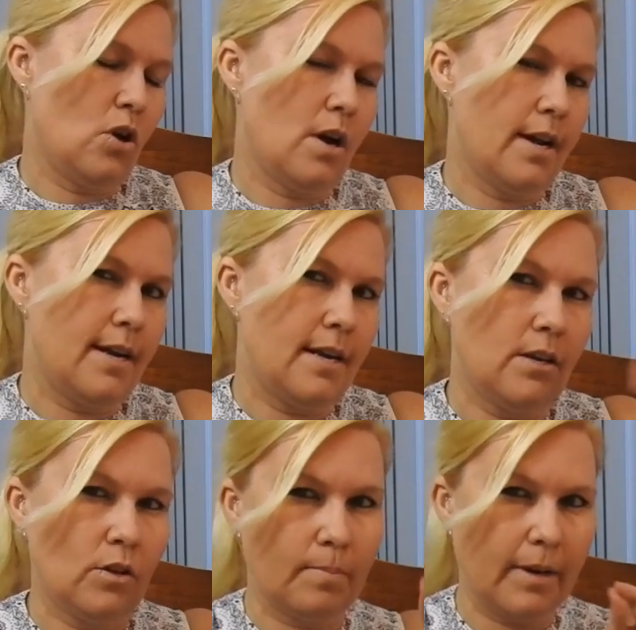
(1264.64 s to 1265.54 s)
tiny
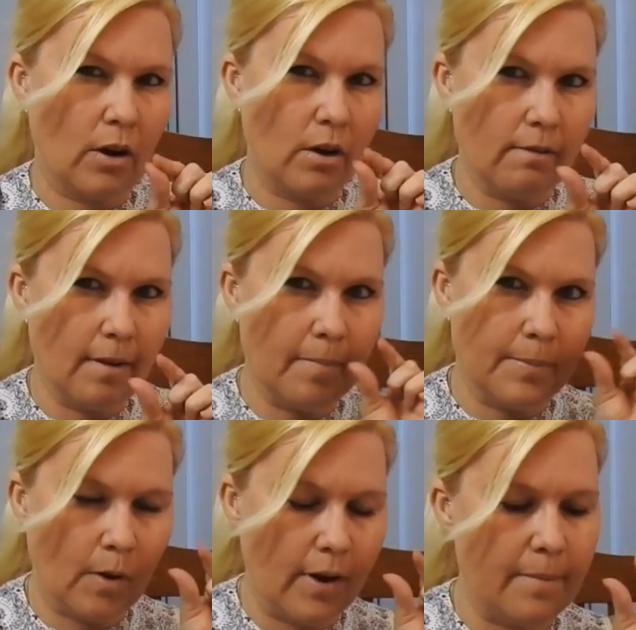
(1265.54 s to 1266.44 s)
bit over,
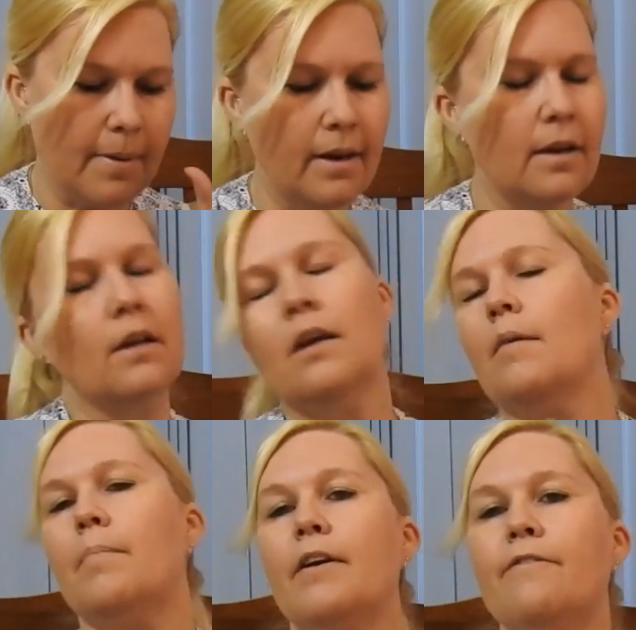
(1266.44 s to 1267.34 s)
tiny bit,
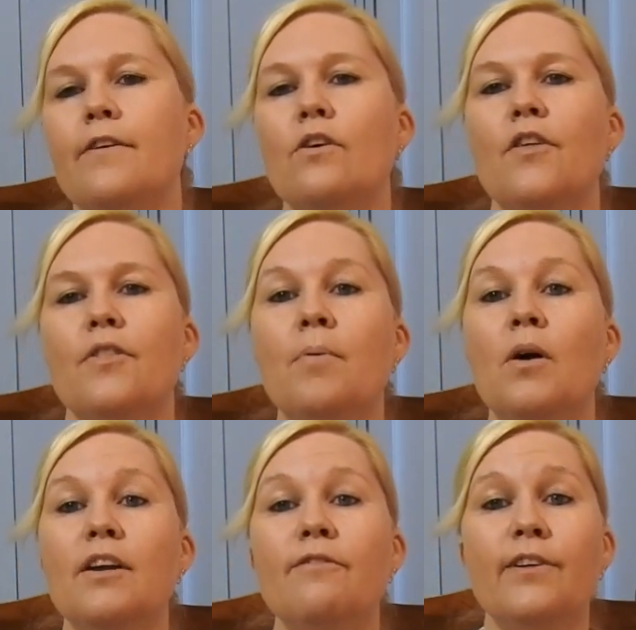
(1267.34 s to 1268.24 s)
but I feel that the
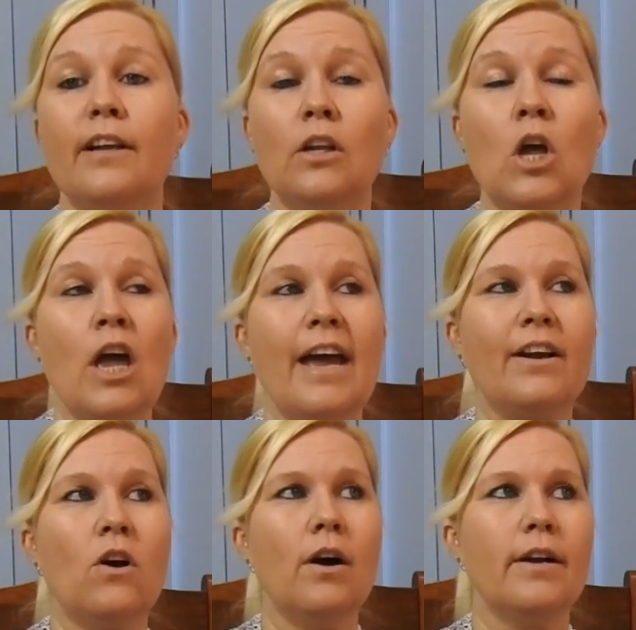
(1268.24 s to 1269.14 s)
polyfill,
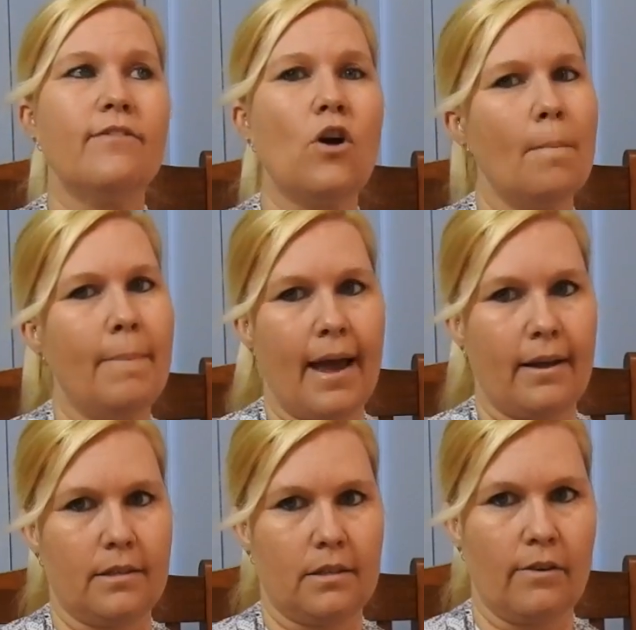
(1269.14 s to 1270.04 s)
it kind of
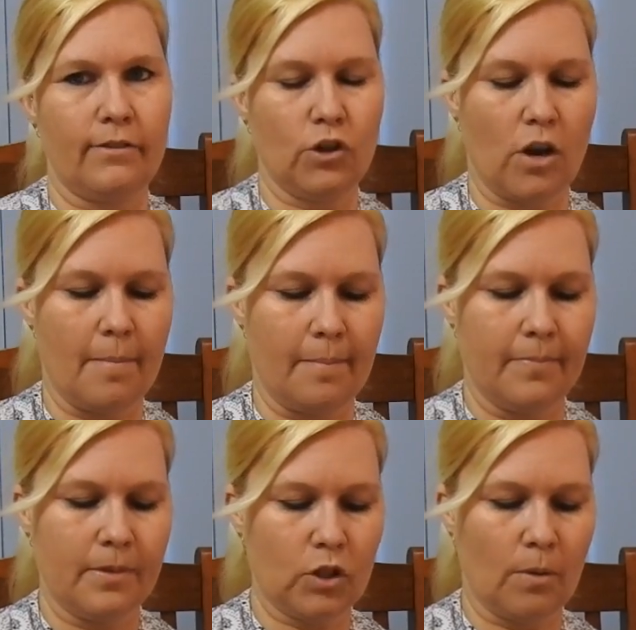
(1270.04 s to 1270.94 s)
compacts over time.
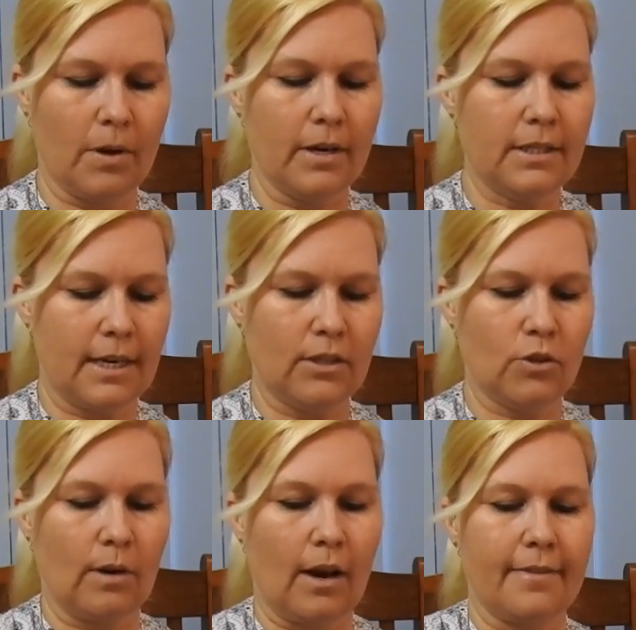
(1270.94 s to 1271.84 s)
So I'm going to stick
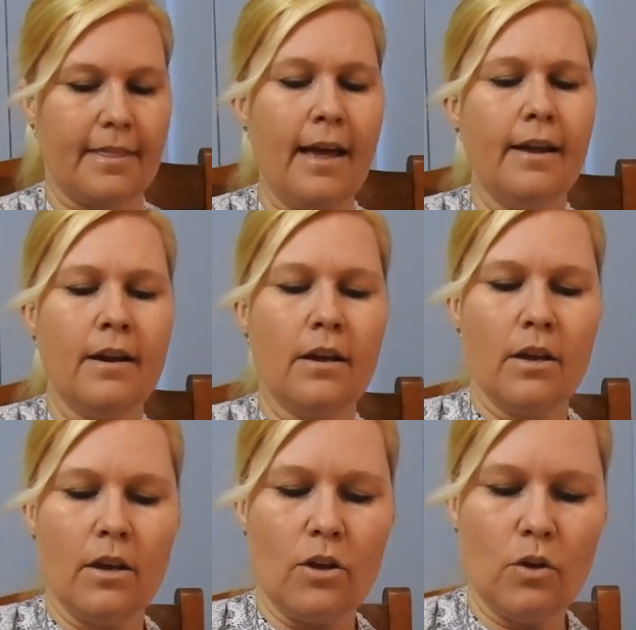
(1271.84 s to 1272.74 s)
to it like that.
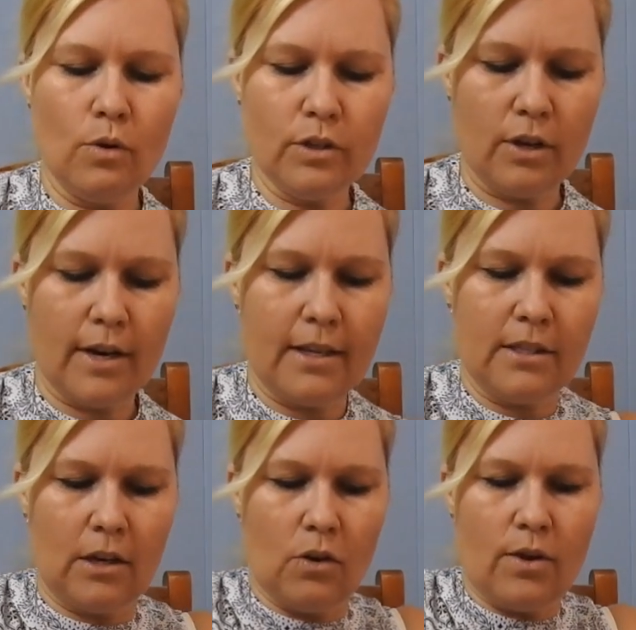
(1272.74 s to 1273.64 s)
You'll also need
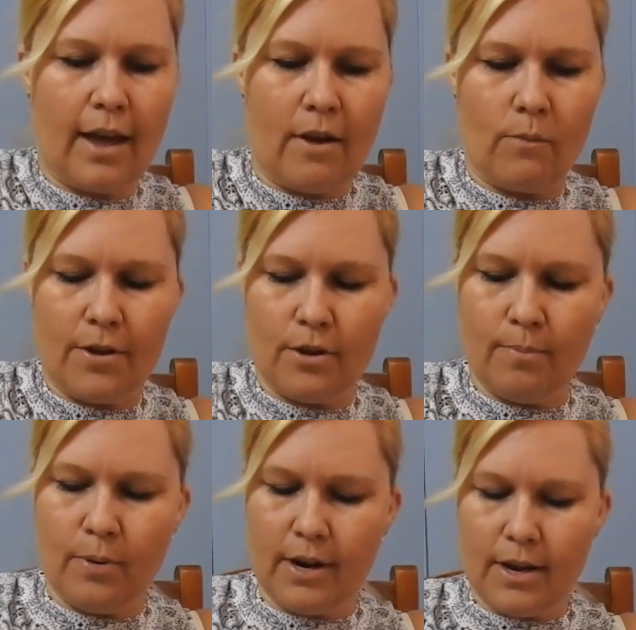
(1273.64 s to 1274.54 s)
to look at when
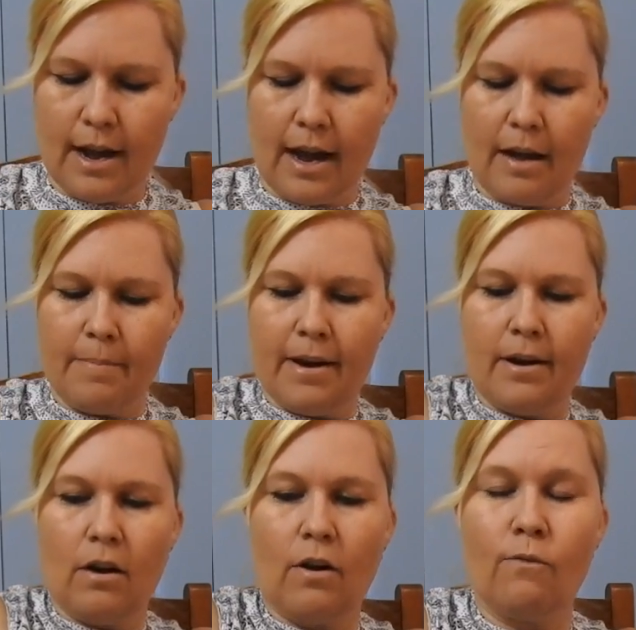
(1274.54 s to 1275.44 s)
you're putting your arm
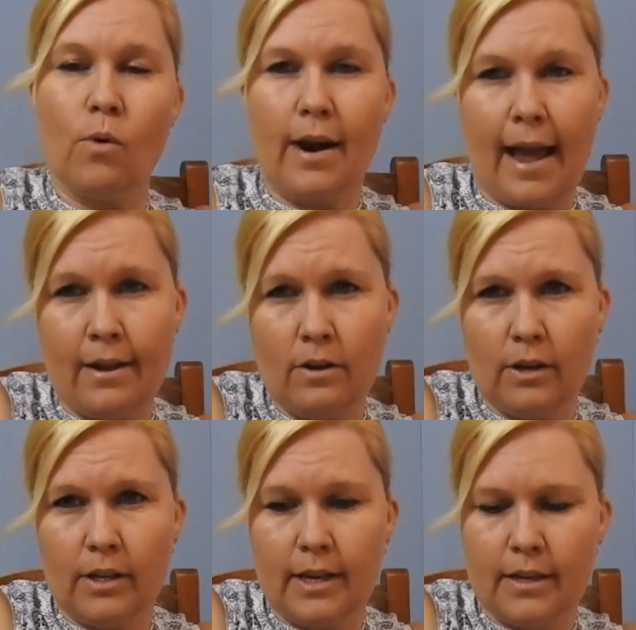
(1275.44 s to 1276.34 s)
in of what
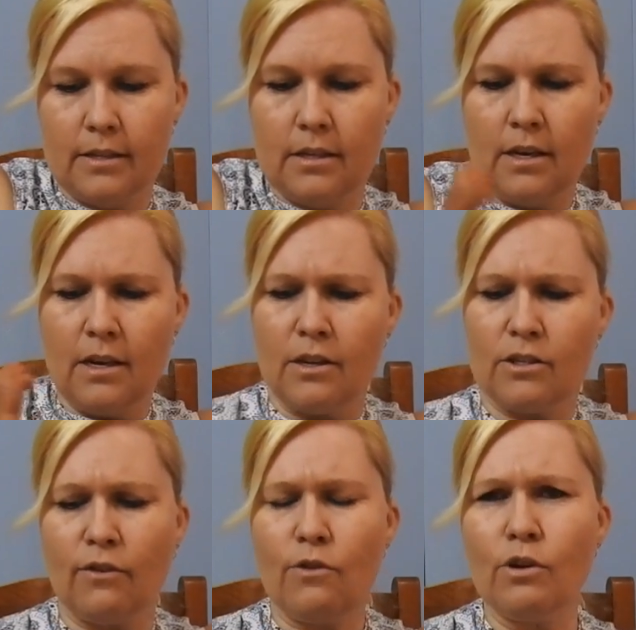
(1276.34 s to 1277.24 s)
angle it is.
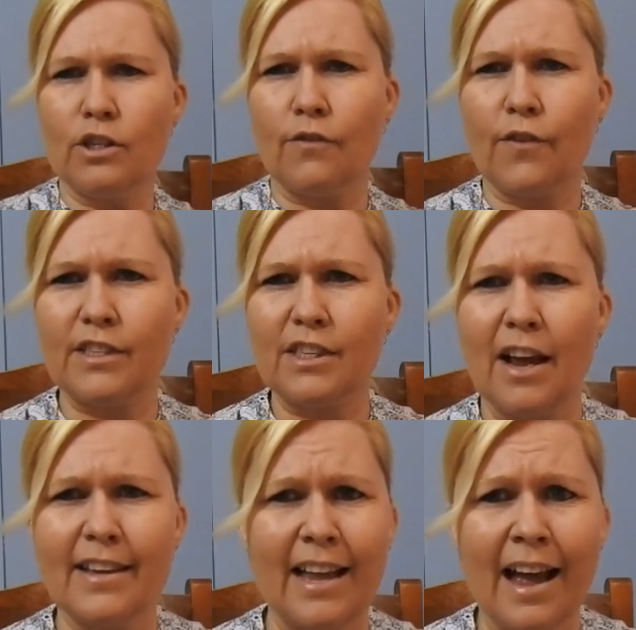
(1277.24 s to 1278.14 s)
So of course, if it's
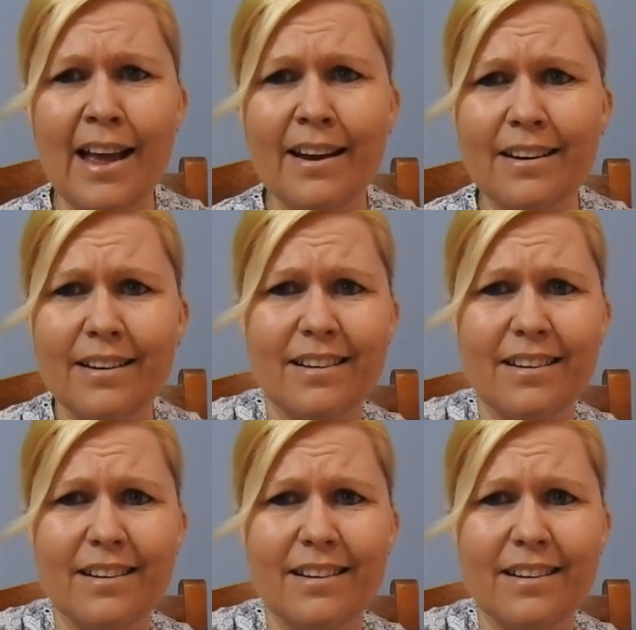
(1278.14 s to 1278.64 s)
like that,